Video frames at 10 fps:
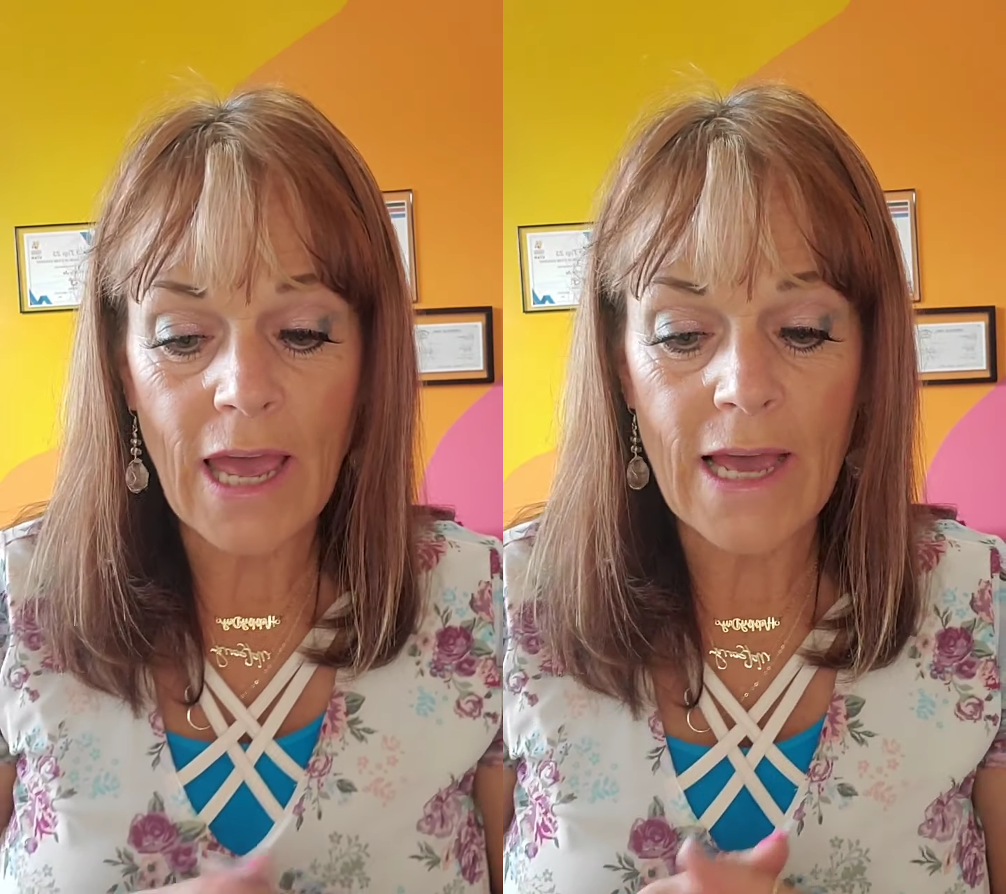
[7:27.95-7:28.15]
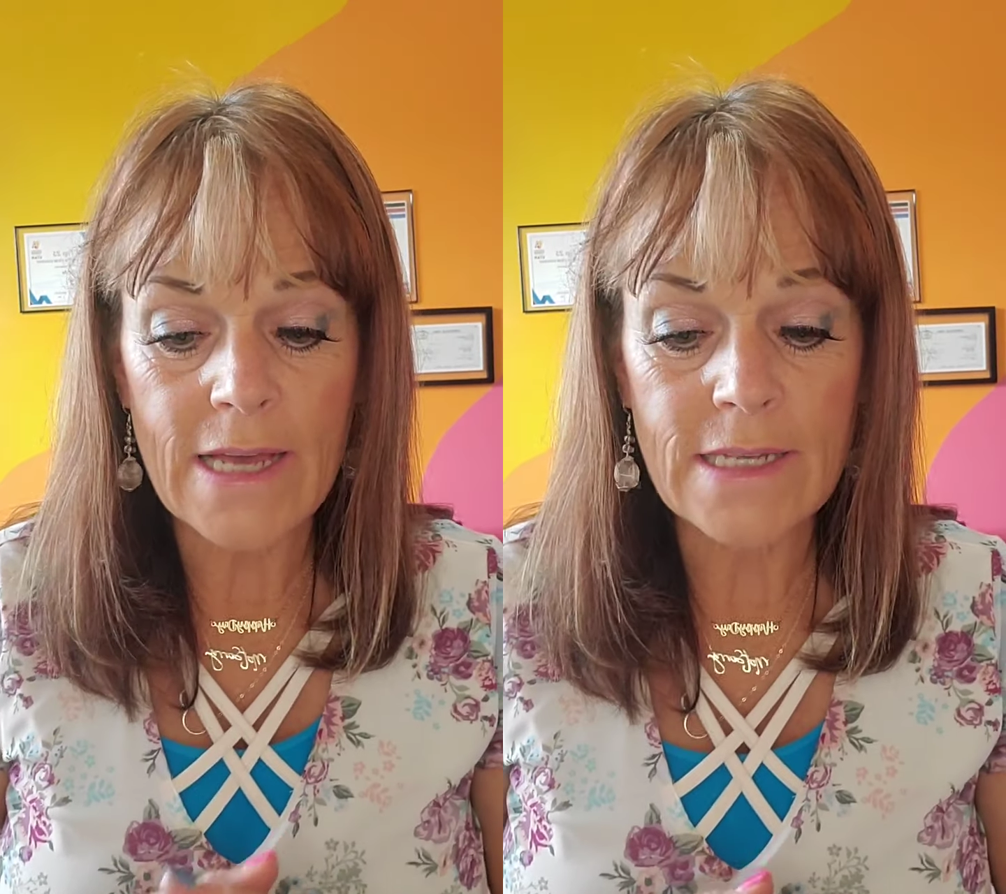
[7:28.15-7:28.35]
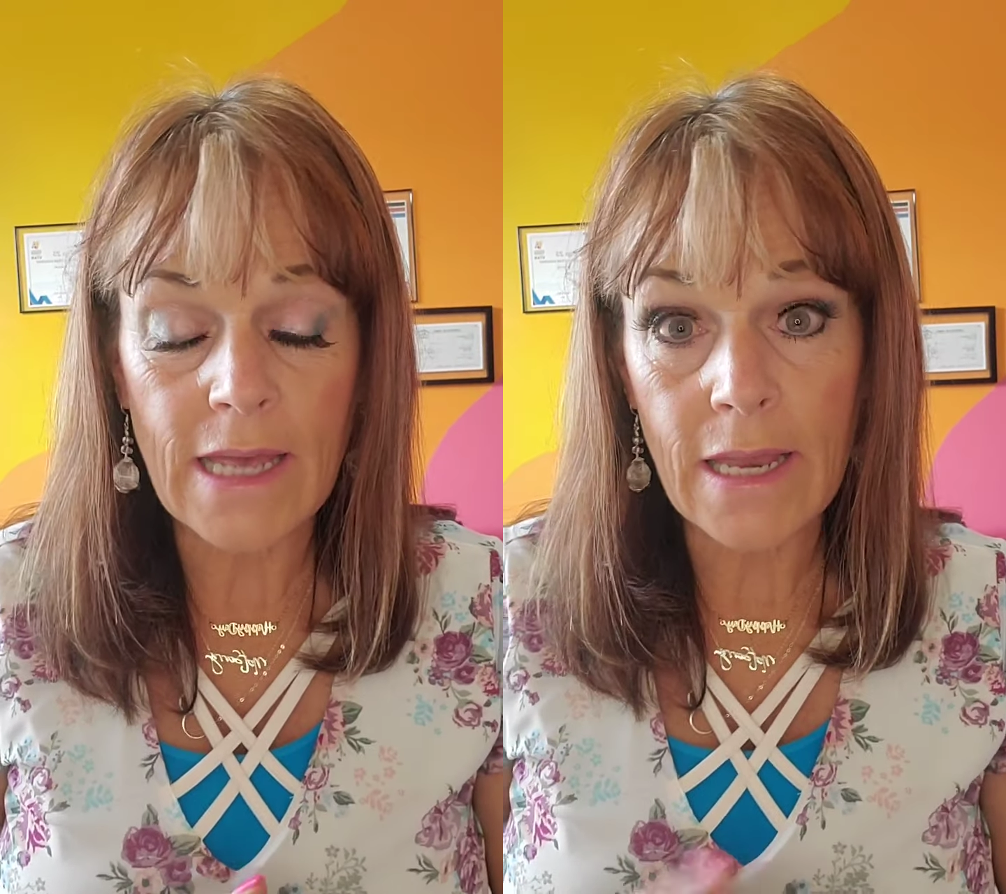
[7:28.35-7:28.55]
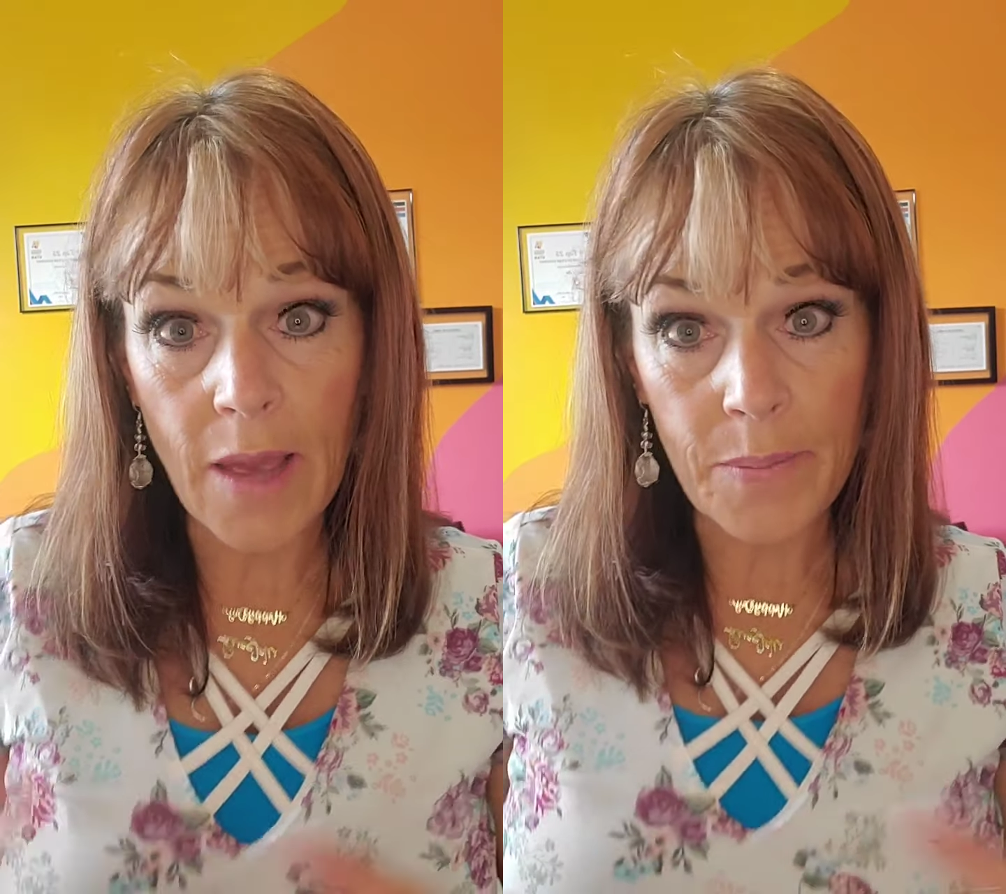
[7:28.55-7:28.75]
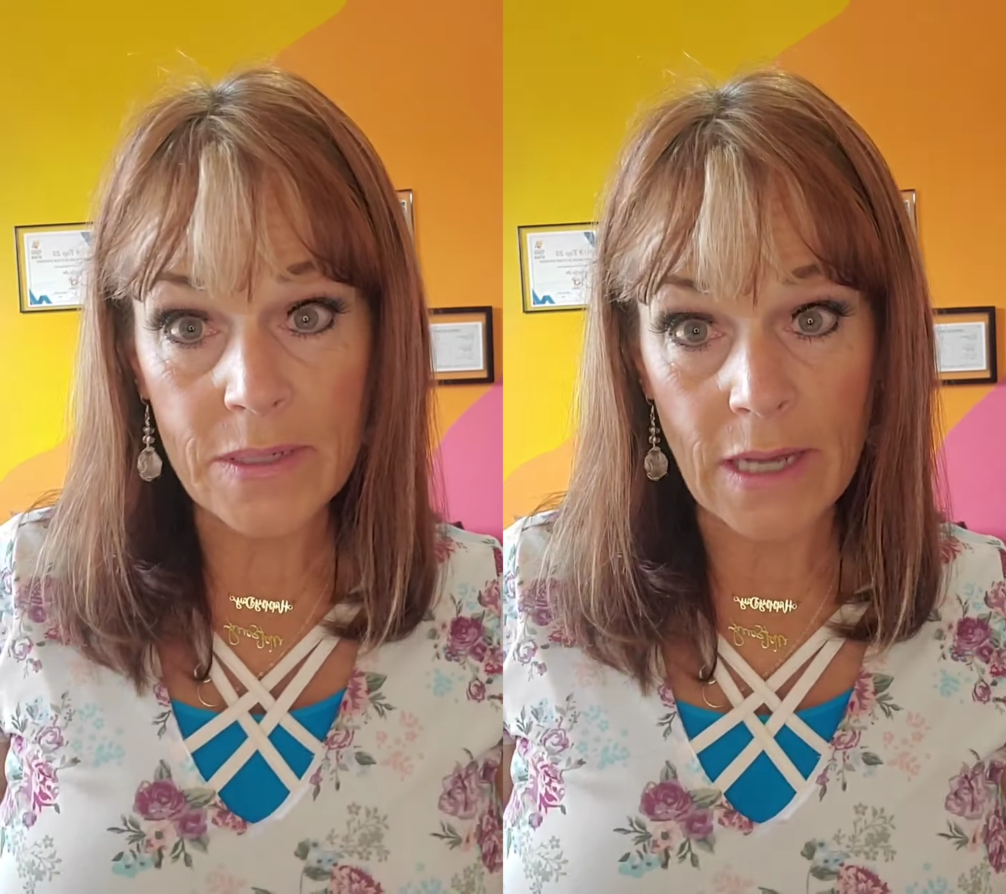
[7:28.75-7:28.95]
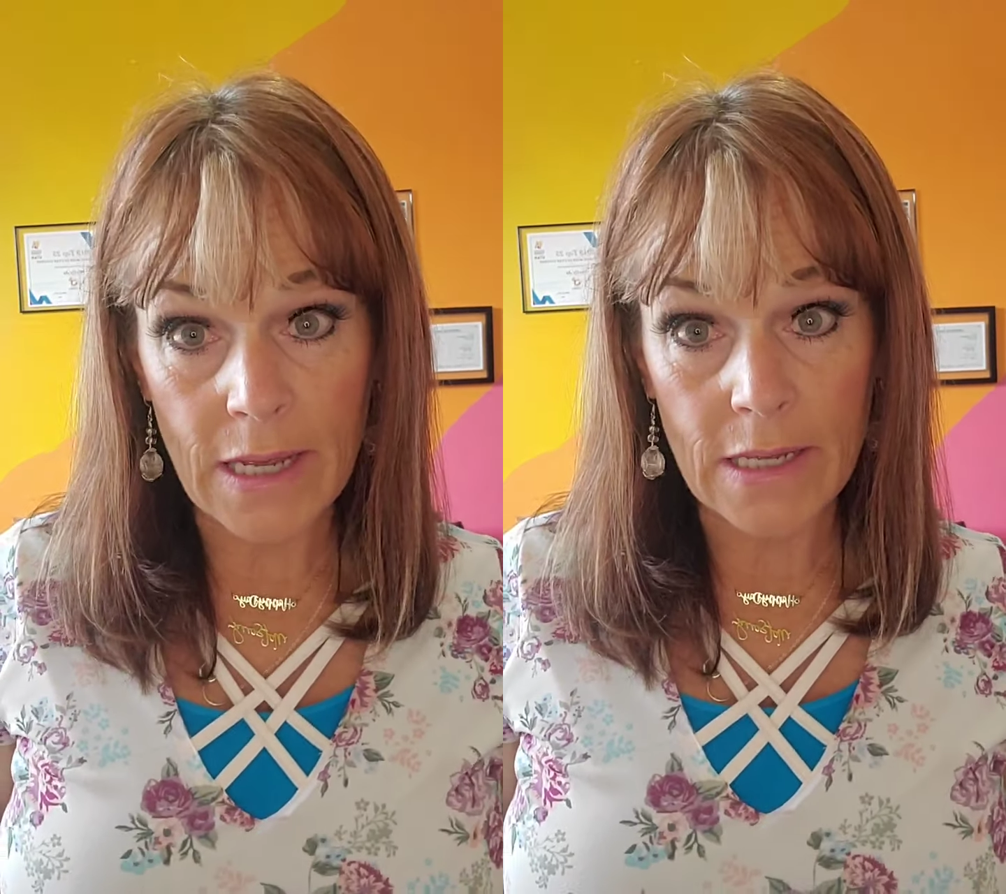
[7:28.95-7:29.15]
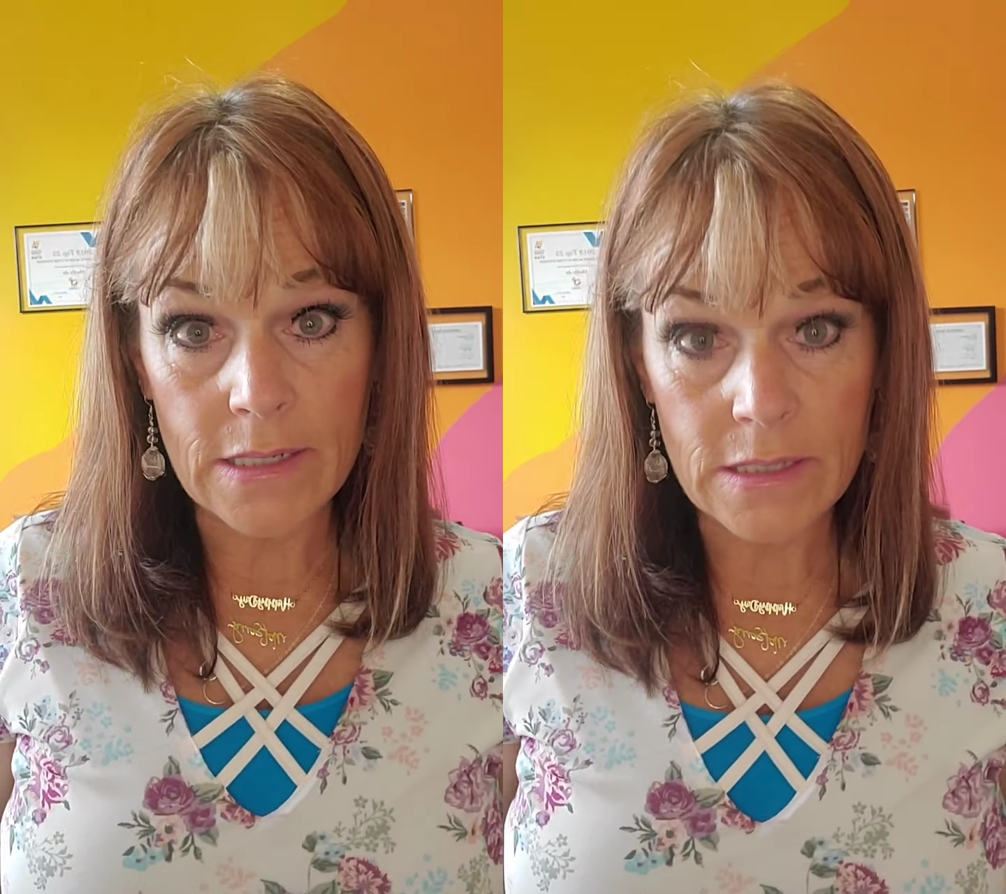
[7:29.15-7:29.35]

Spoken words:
as an appetite